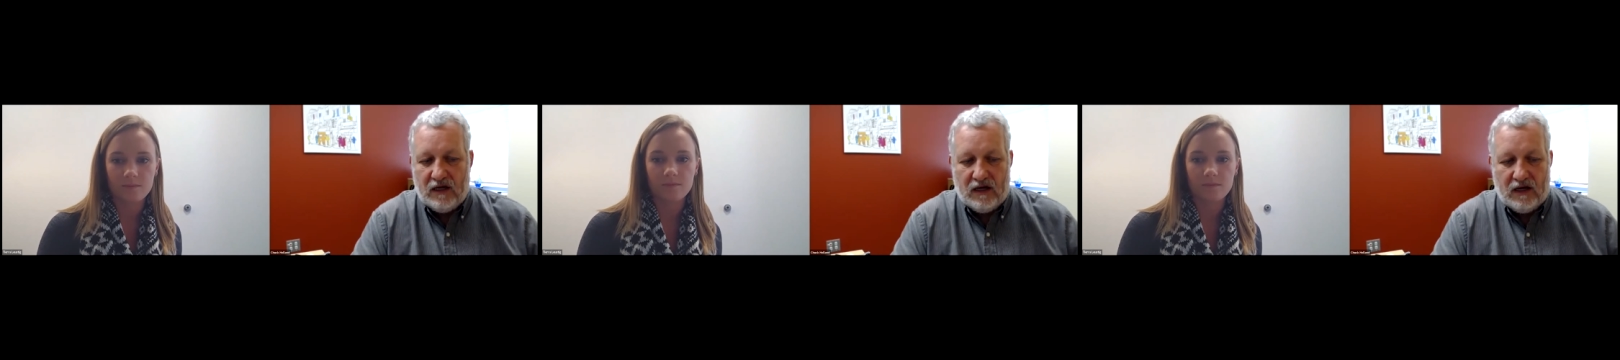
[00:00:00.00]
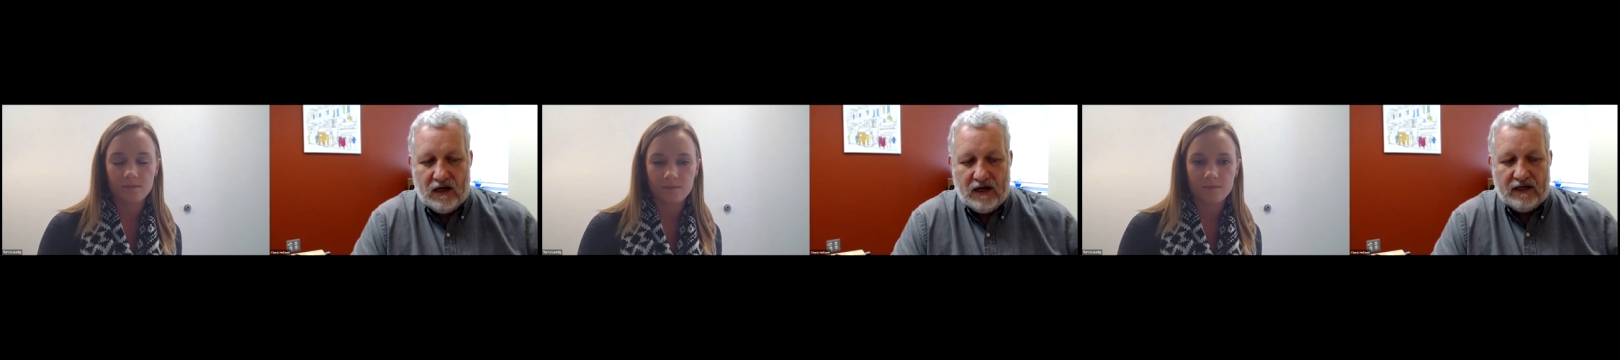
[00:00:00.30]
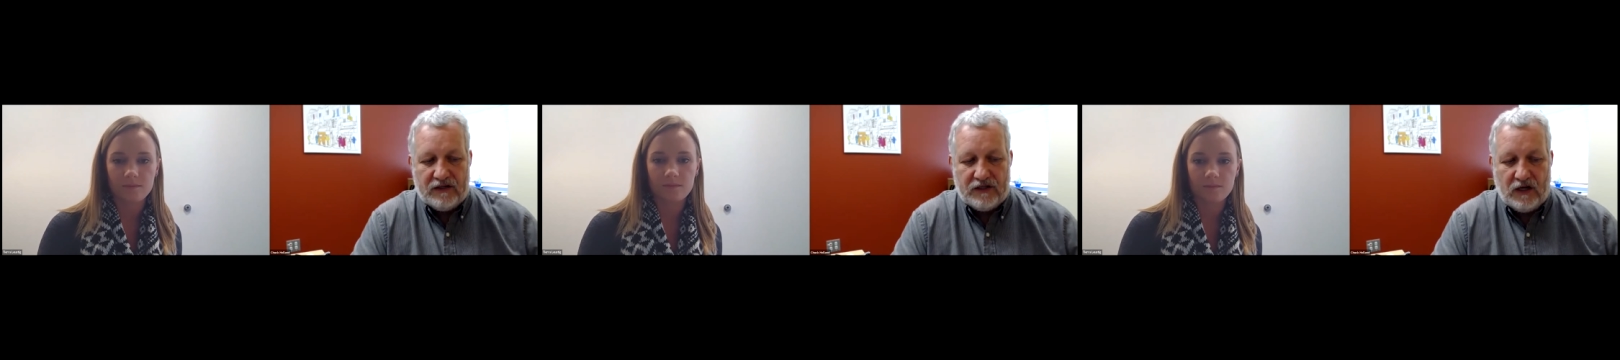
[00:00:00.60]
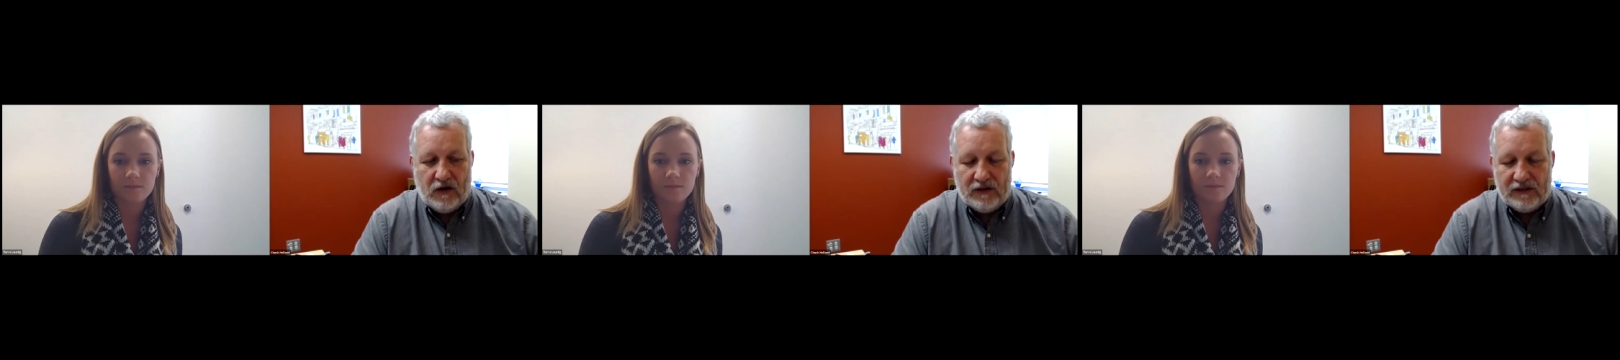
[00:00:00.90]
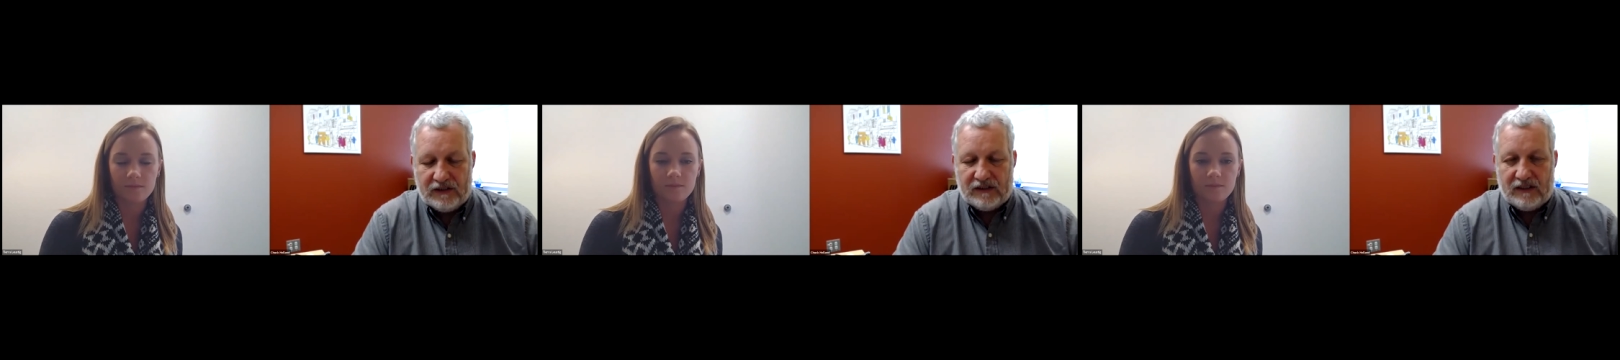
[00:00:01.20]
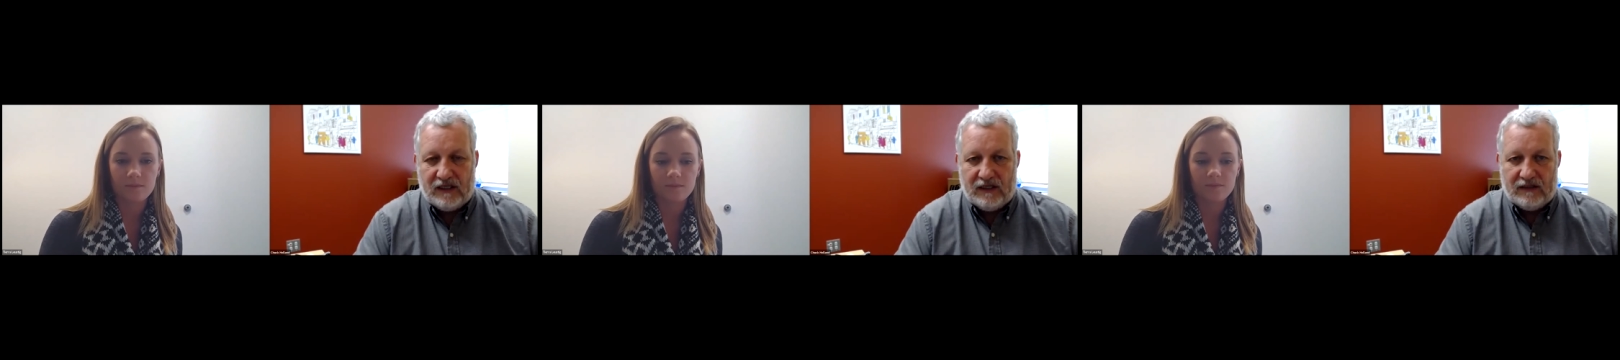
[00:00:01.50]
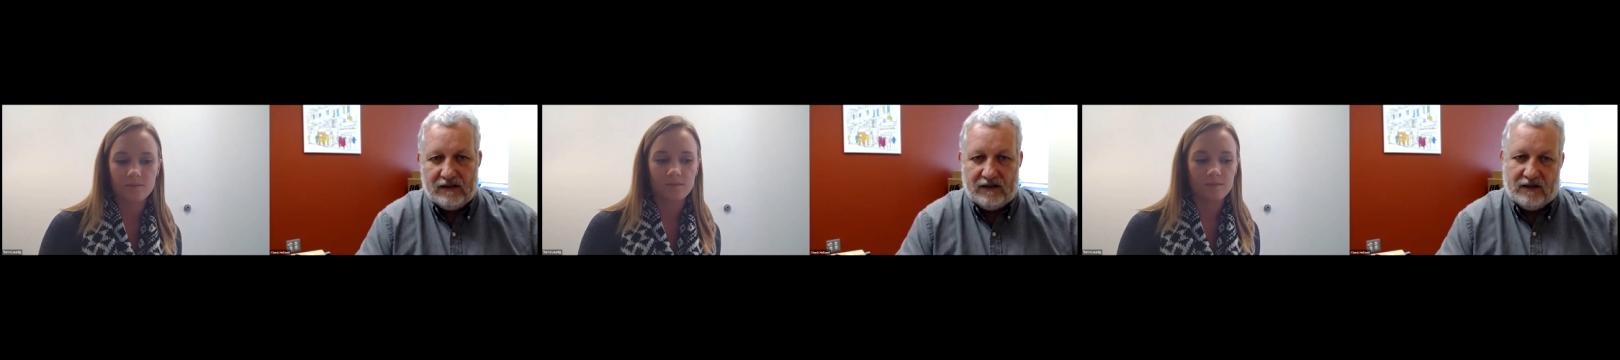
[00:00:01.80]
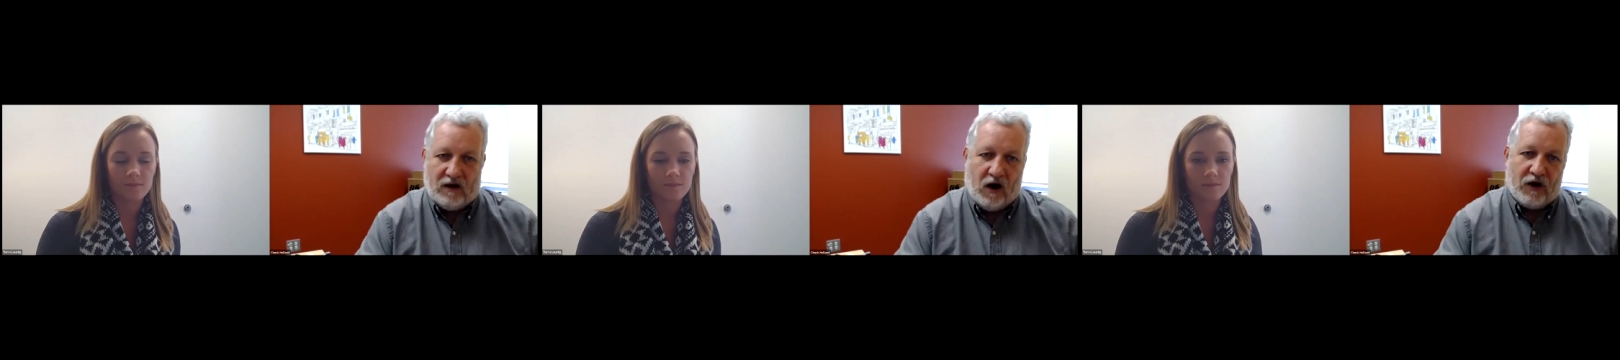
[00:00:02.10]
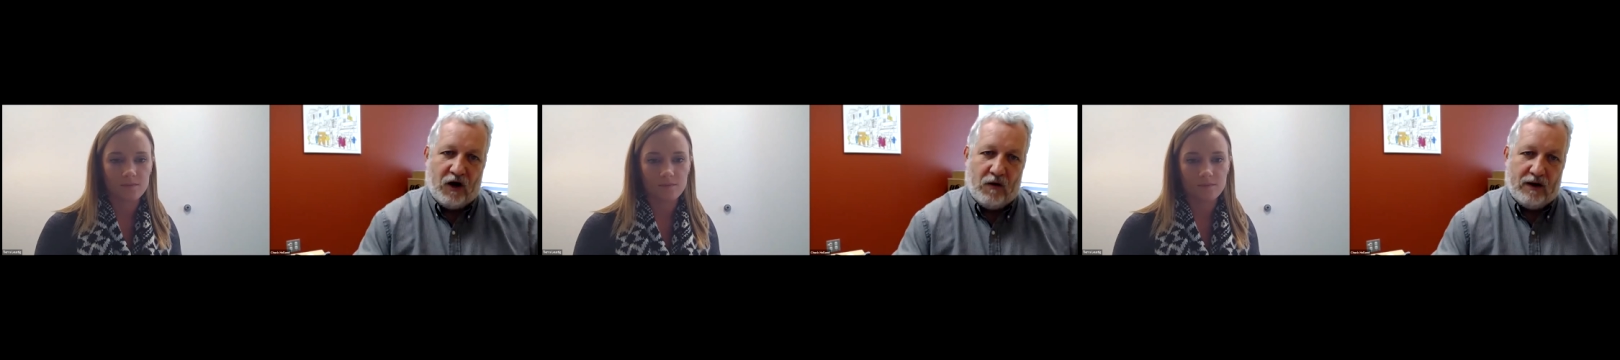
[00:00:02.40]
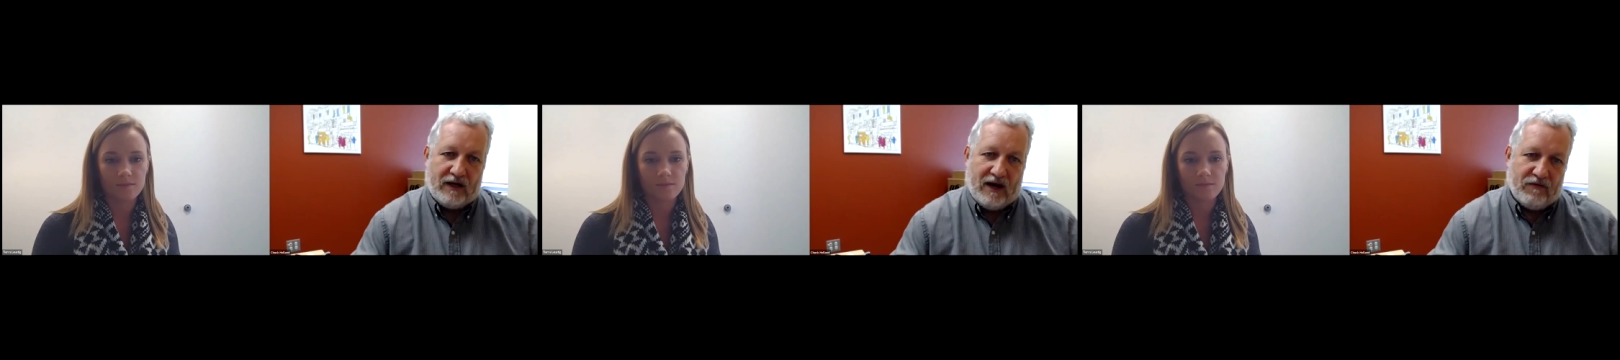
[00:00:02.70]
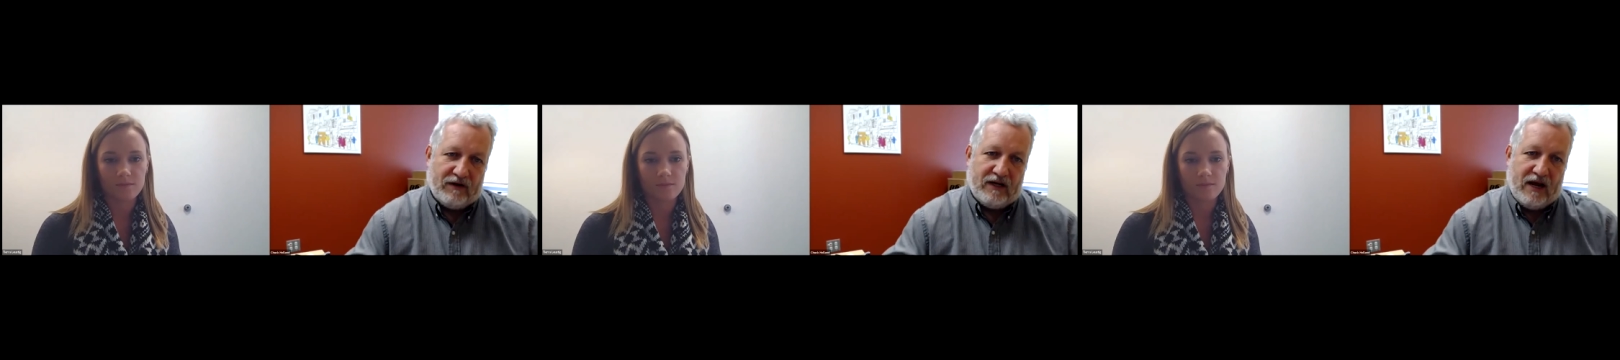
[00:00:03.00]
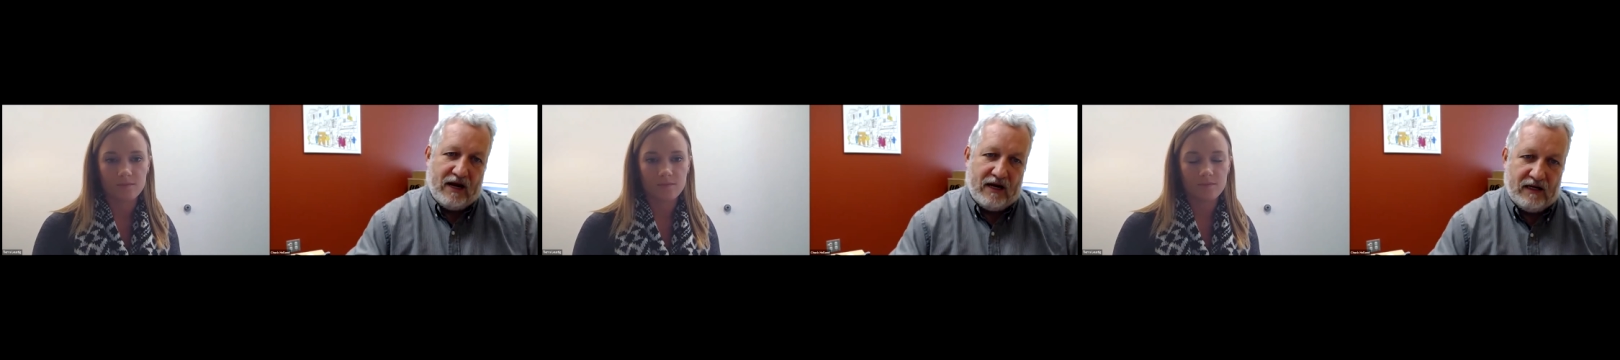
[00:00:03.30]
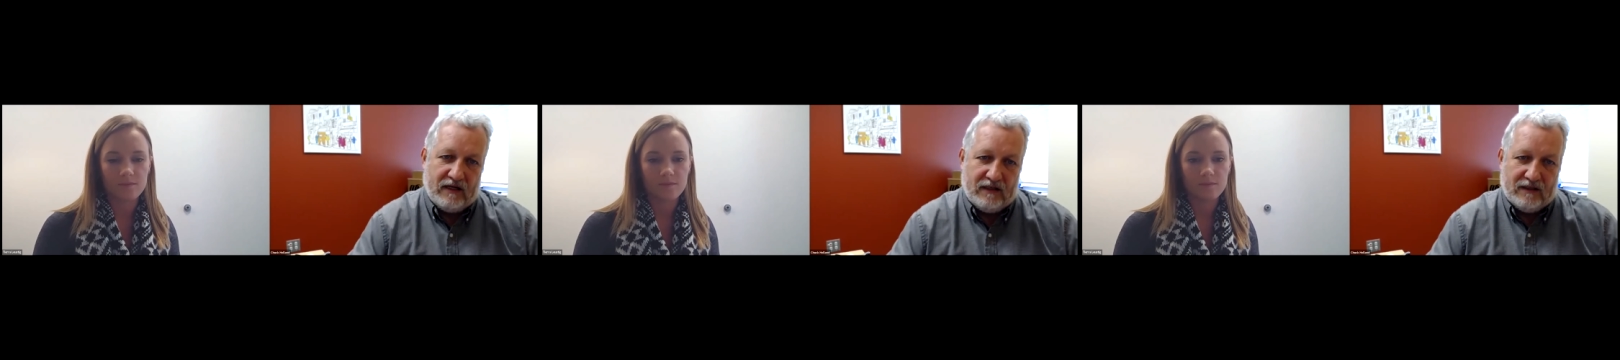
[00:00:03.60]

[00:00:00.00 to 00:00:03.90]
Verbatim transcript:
Speaker 1: uh, and so it's just a, an ongoing, everyday,